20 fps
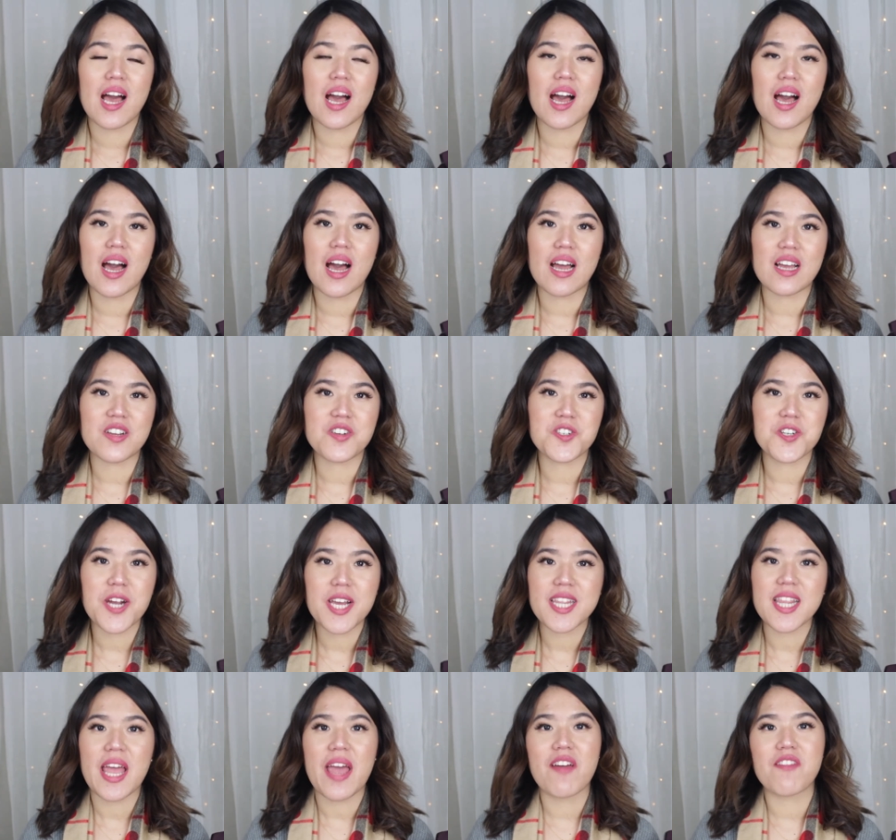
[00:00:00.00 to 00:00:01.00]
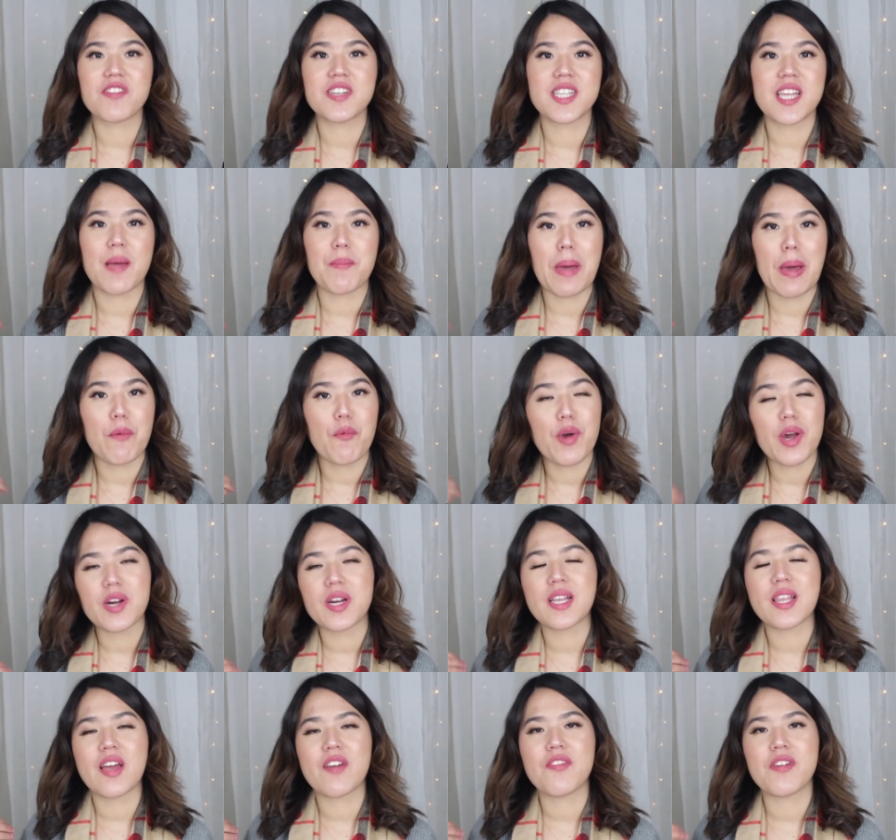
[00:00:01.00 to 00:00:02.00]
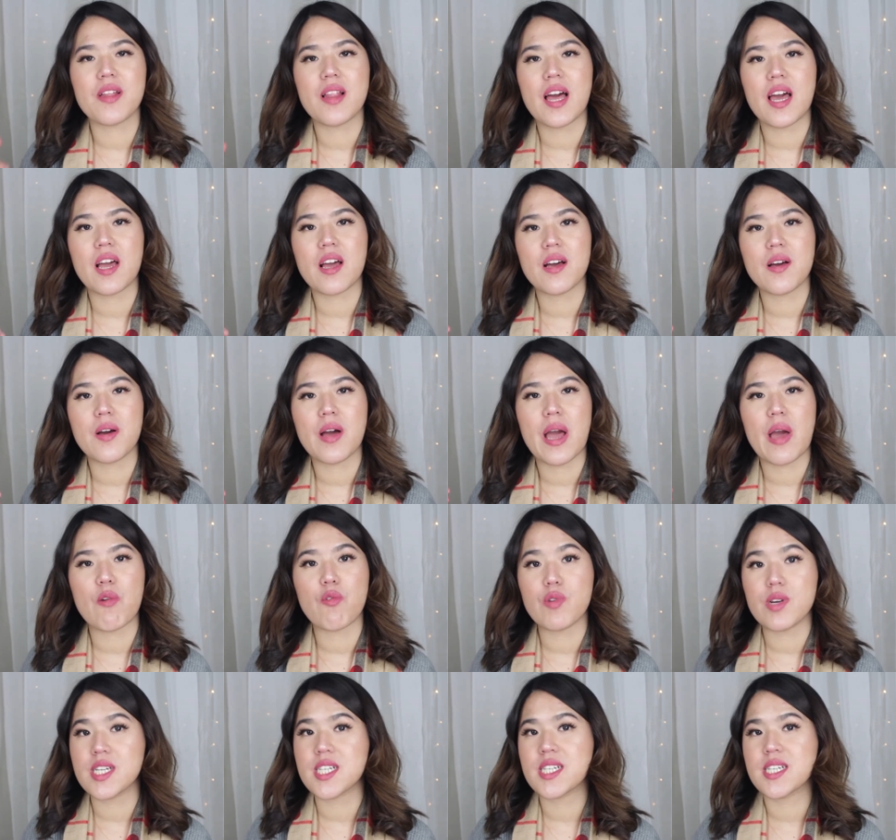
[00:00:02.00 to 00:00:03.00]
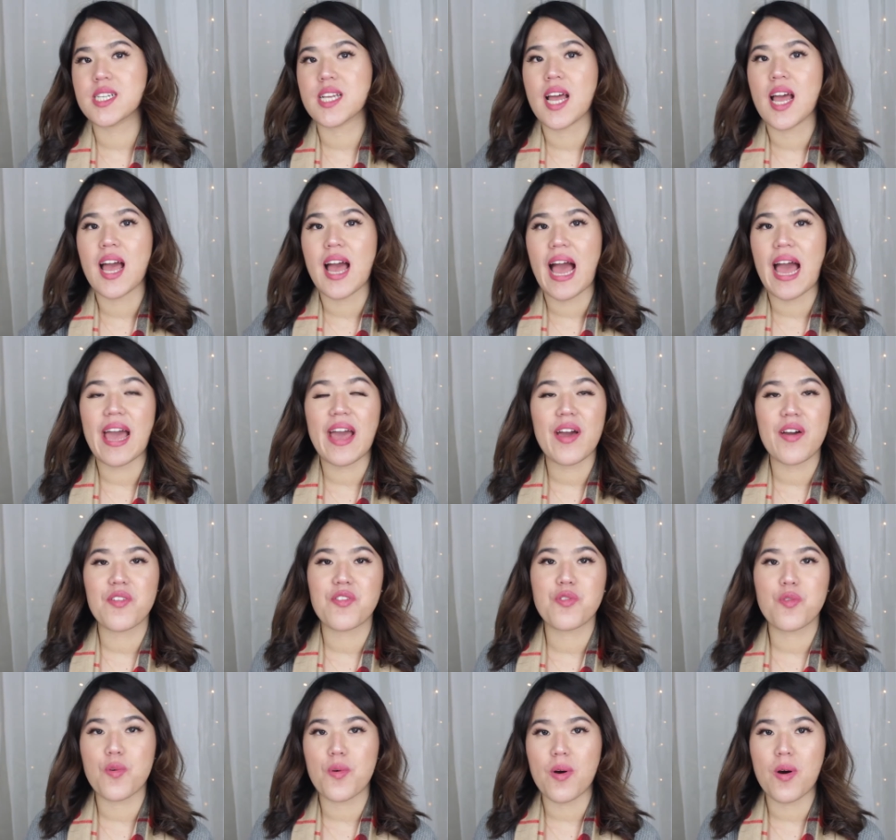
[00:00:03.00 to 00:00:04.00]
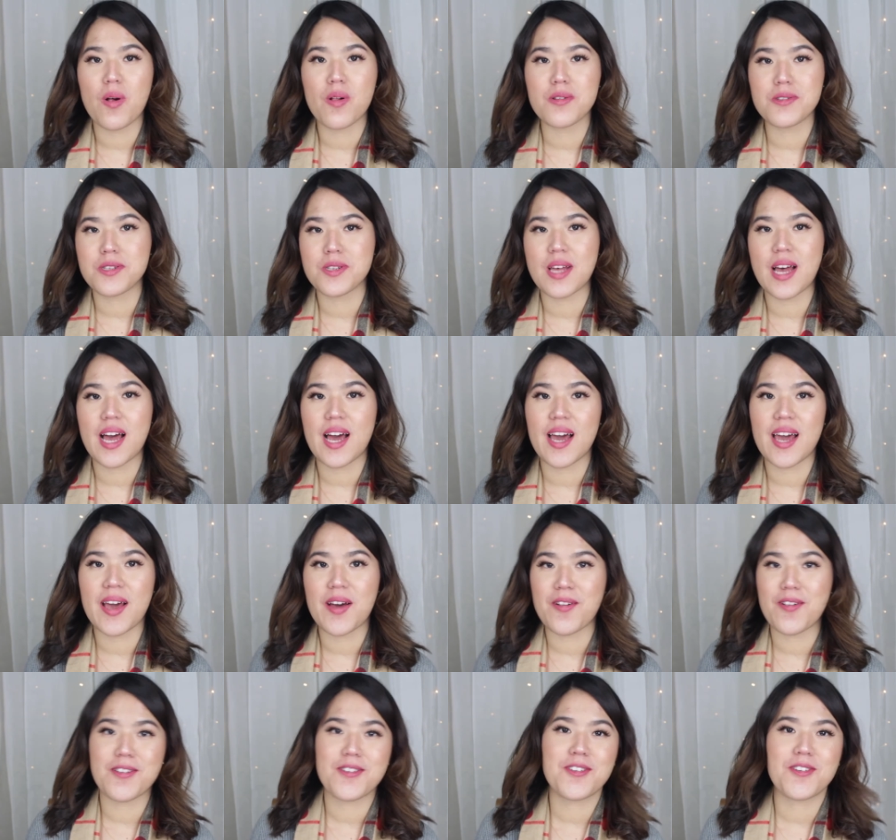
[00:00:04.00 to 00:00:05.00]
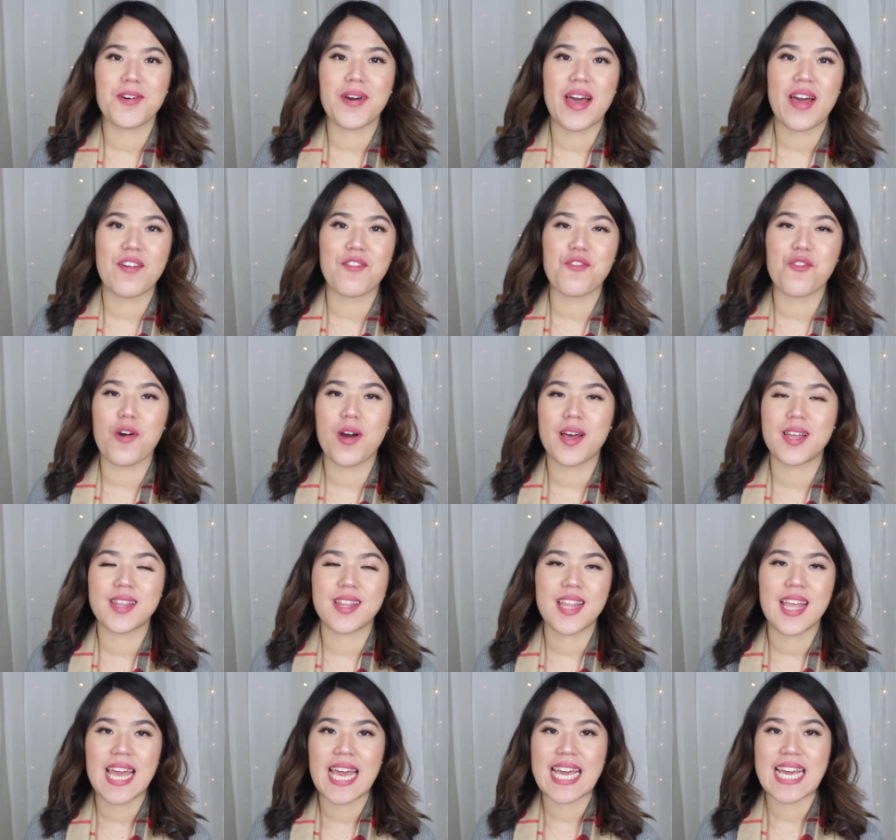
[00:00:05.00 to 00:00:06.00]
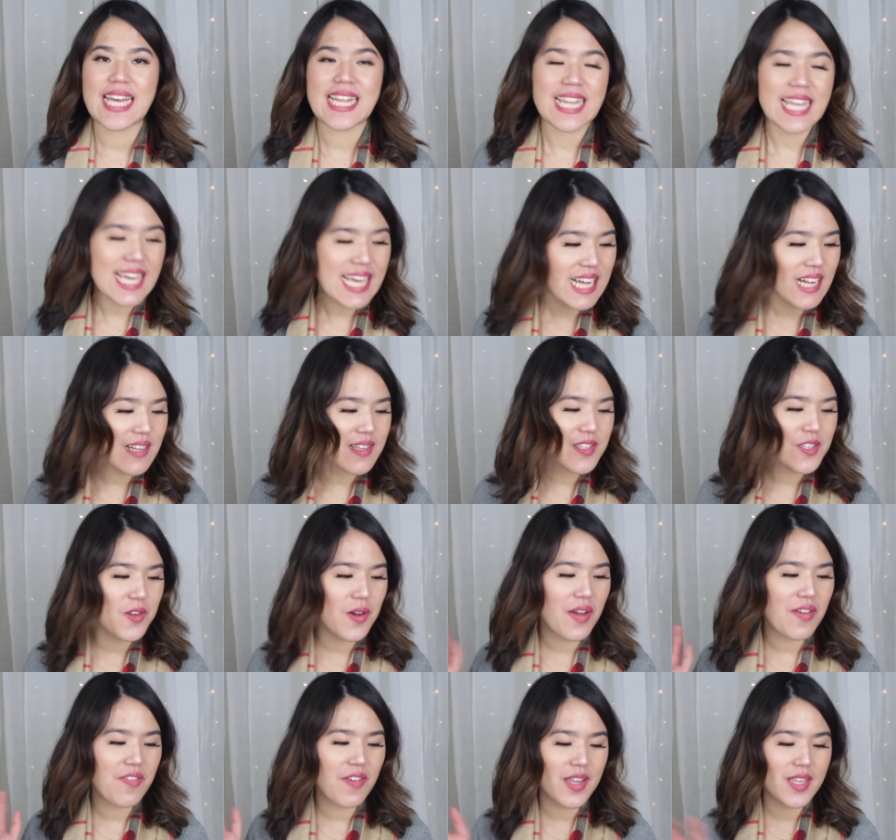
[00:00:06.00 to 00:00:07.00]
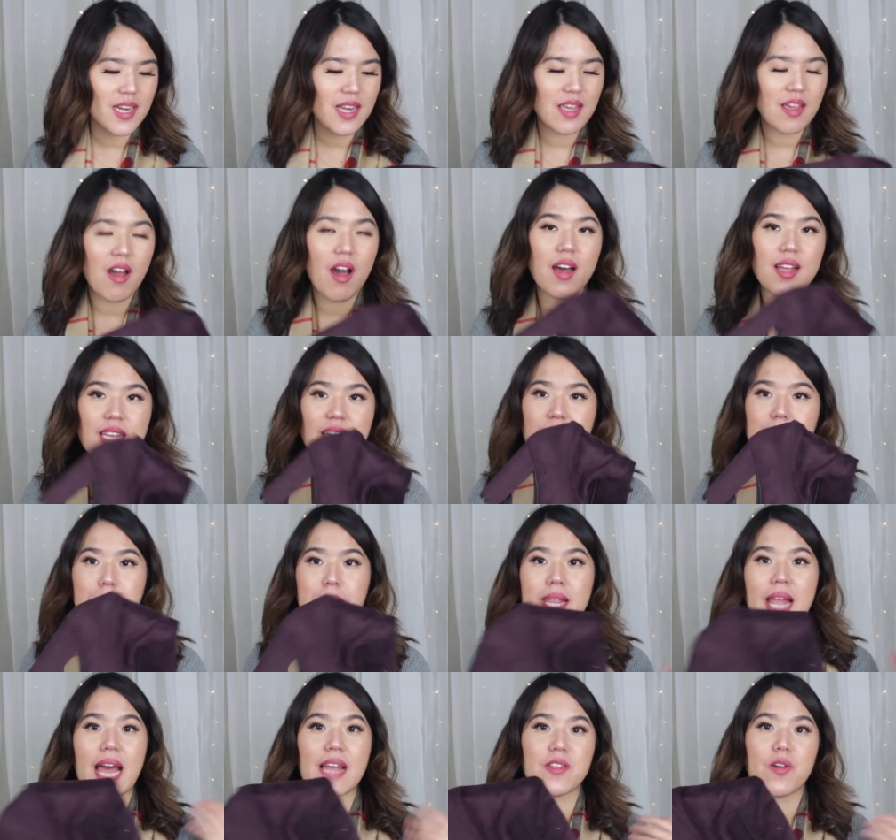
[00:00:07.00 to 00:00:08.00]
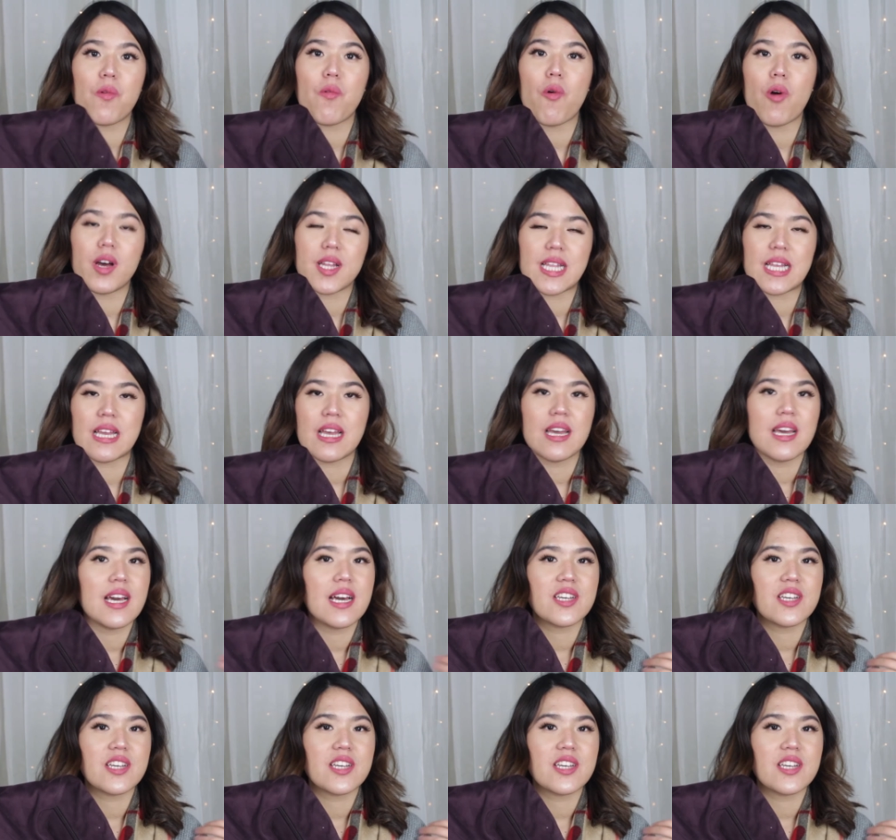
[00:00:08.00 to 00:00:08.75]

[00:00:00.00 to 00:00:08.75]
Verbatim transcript: uh, great every time I wear it, I feel like uh, I wish I have also, uh, I also have one in heel, so I finally got it, but I don't want